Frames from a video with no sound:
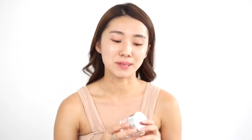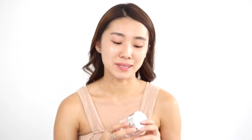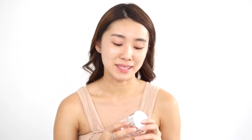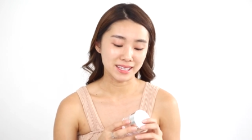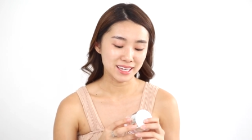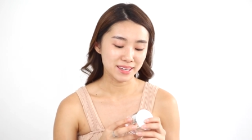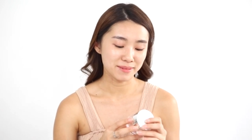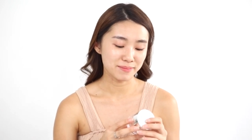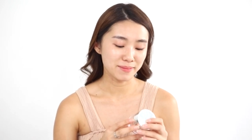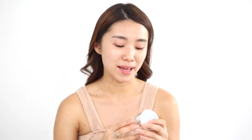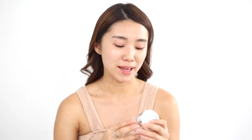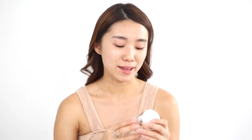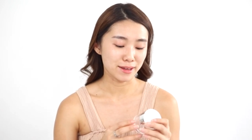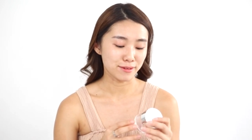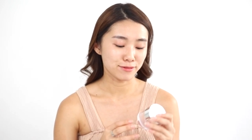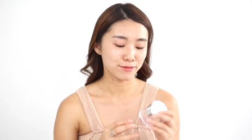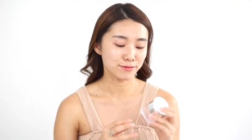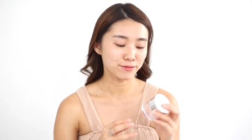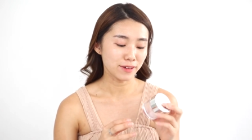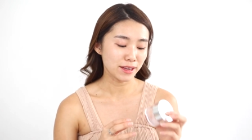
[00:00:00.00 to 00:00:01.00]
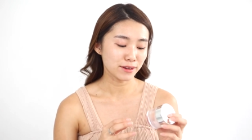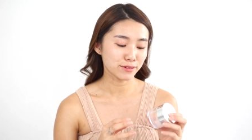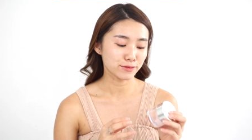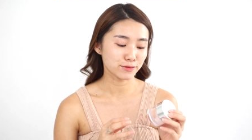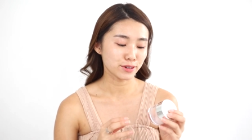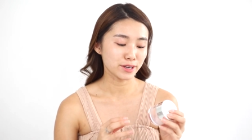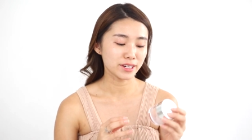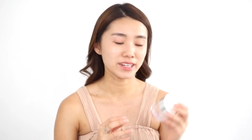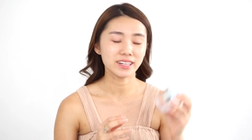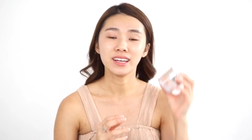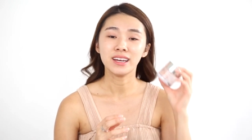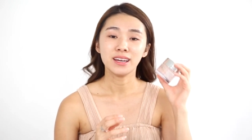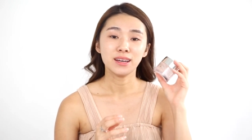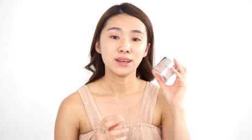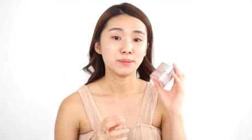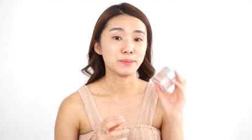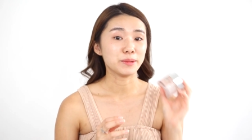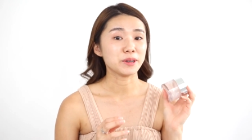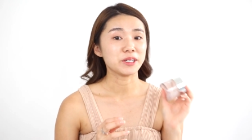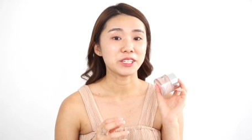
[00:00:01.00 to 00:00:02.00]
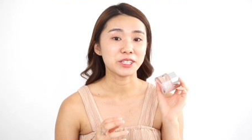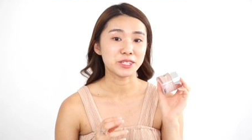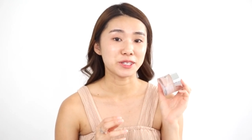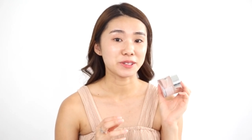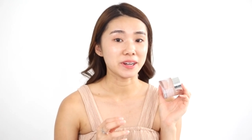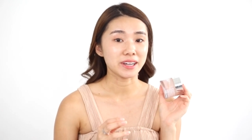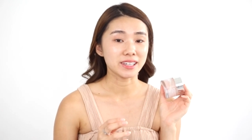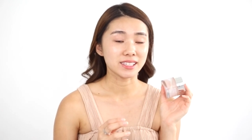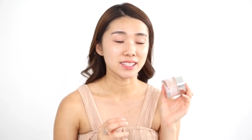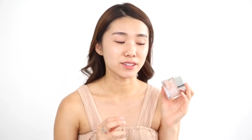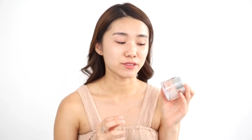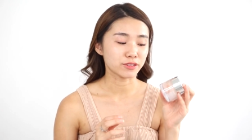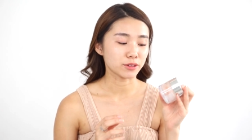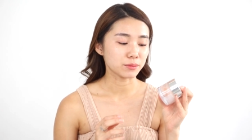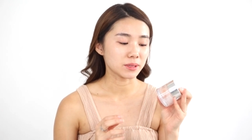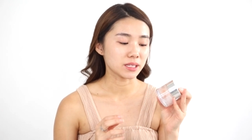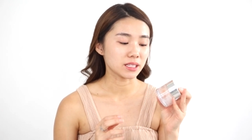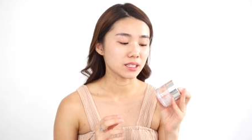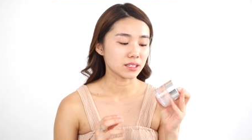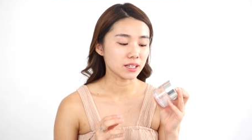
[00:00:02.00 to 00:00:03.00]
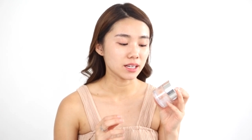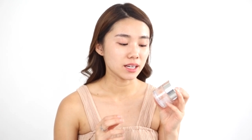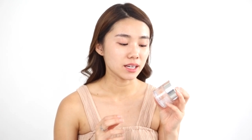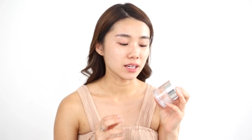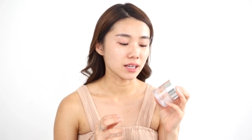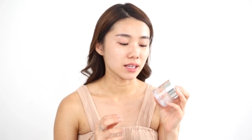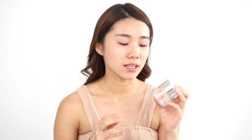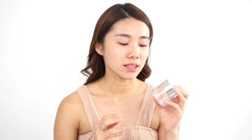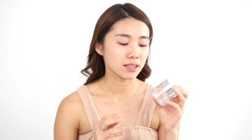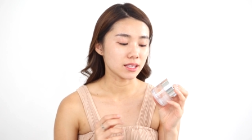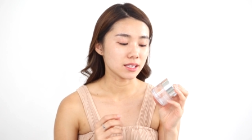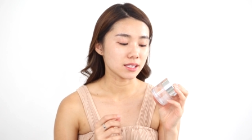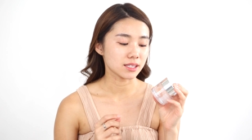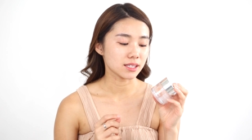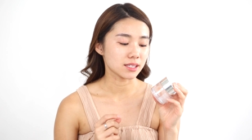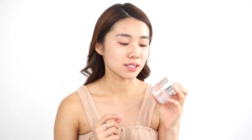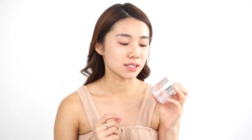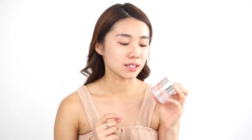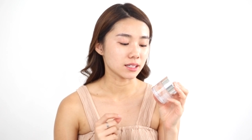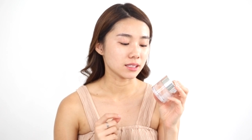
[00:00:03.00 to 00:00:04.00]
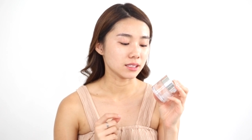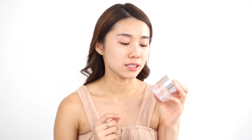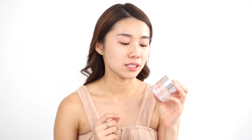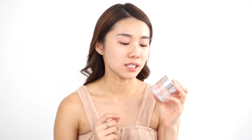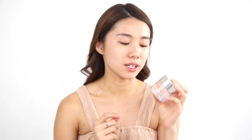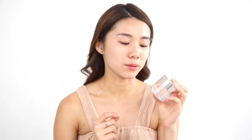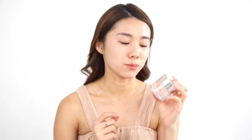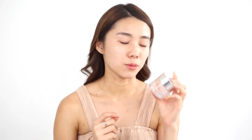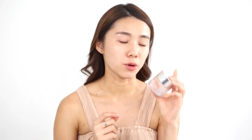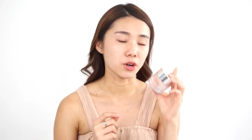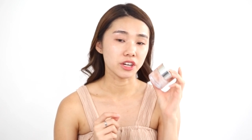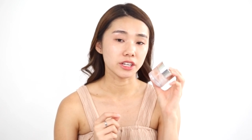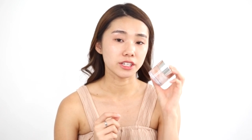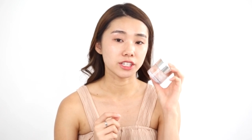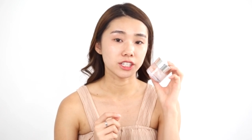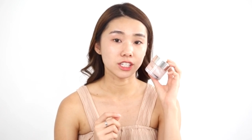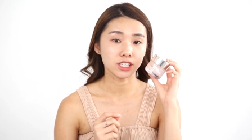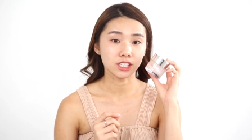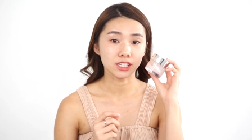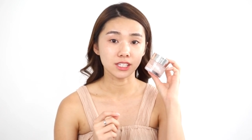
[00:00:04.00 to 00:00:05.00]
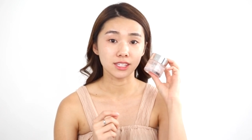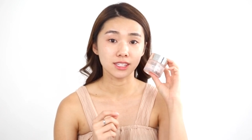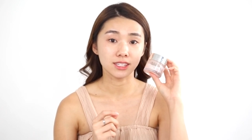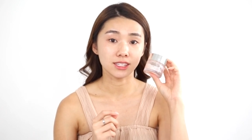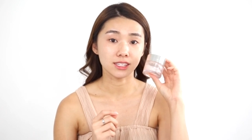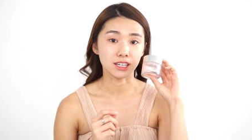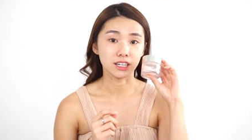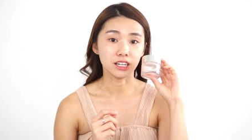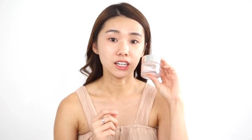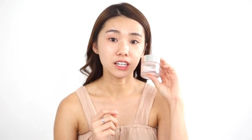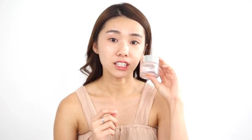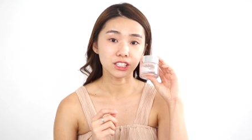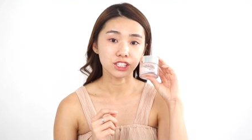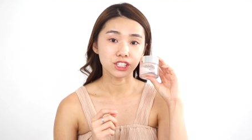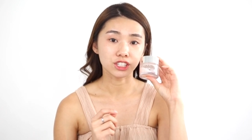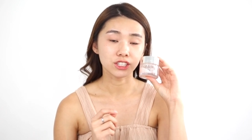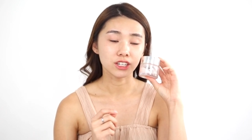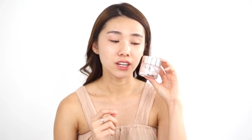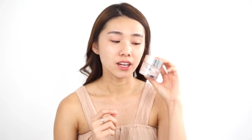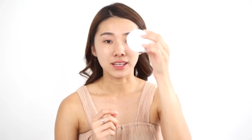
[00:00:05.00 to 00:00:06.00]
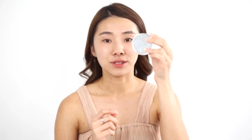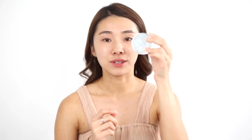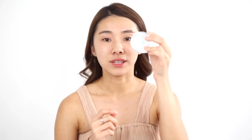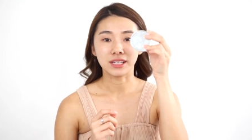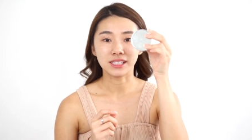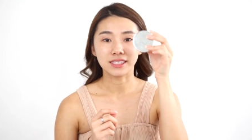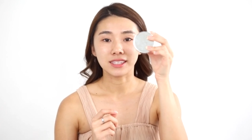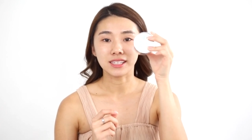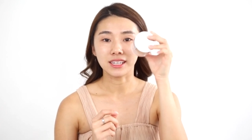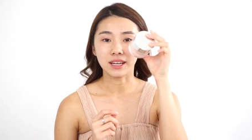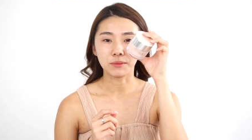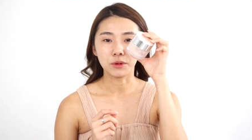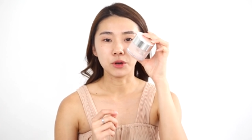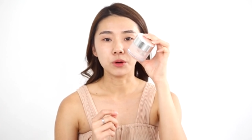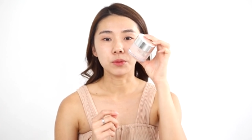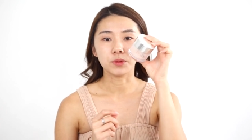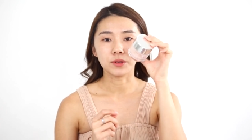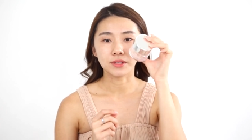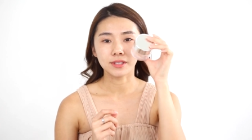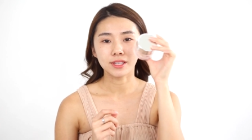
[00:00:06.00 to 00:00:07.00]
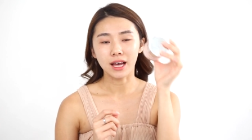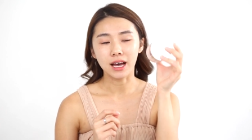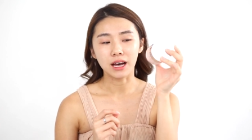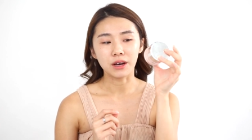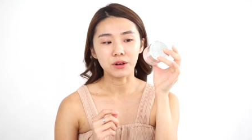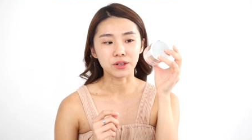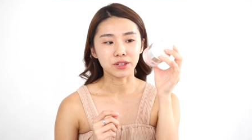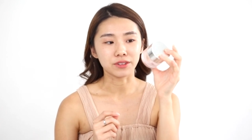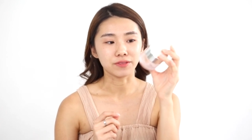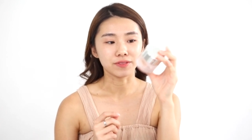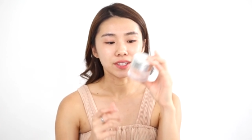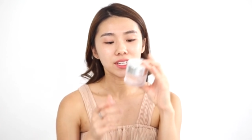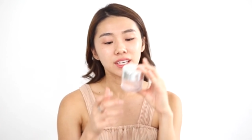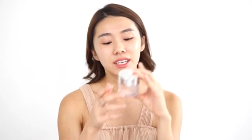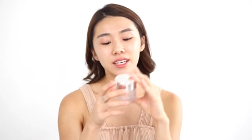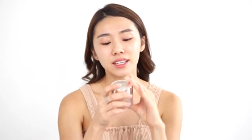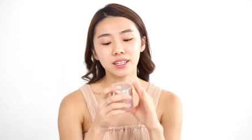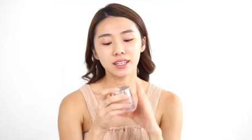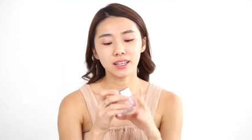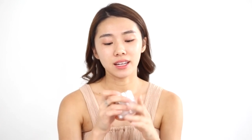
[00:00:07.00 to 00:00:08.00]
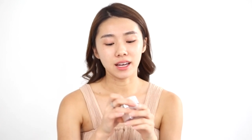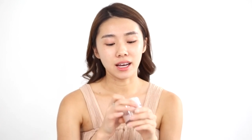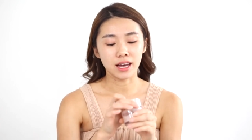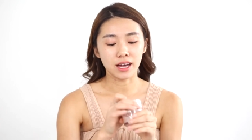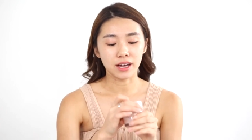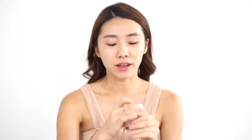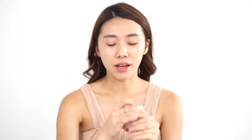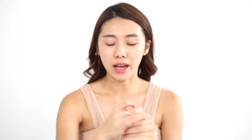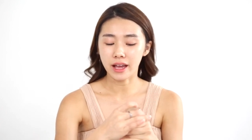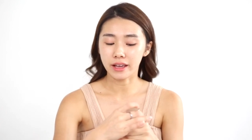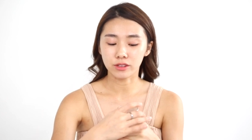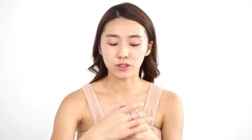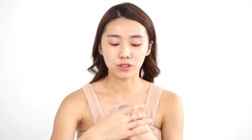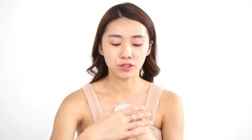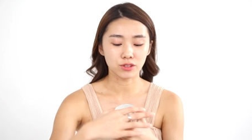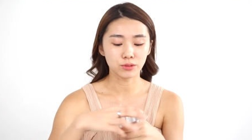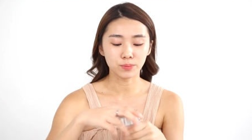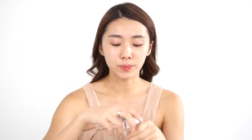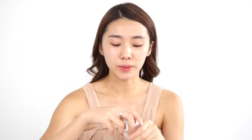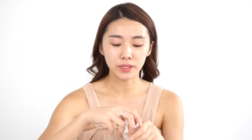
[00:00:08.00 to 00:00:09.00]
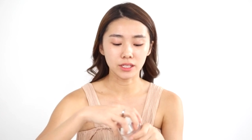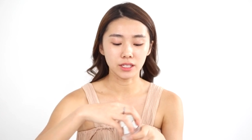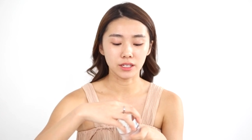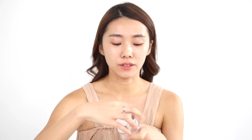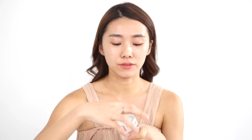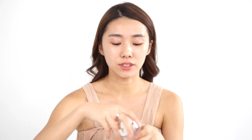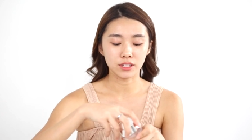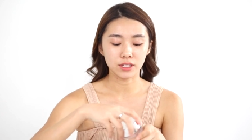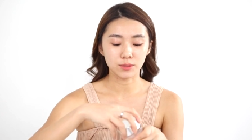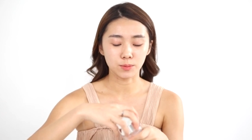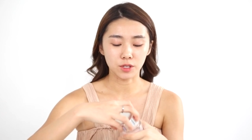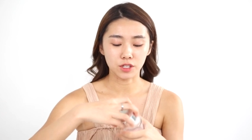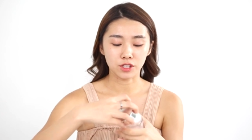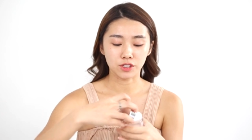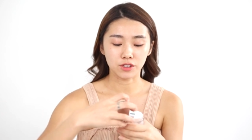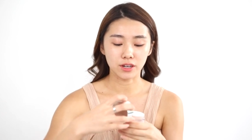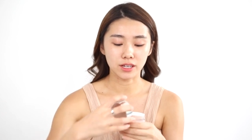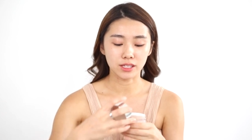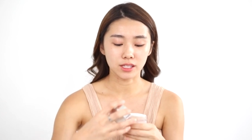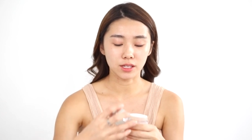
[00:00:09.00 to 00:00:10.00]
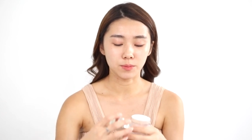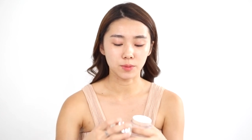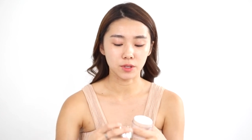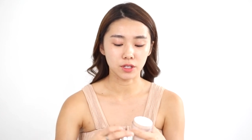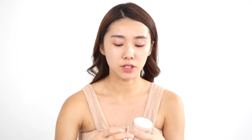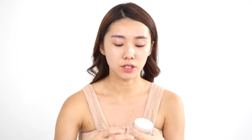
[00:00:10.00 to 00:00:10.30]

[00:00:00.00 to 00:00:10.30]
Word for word: using my favorite moisturizer from Clinique and this is the Clinique Moisture Surge. As you can see, I'm almost out of it. Uh, I super love this moisturizer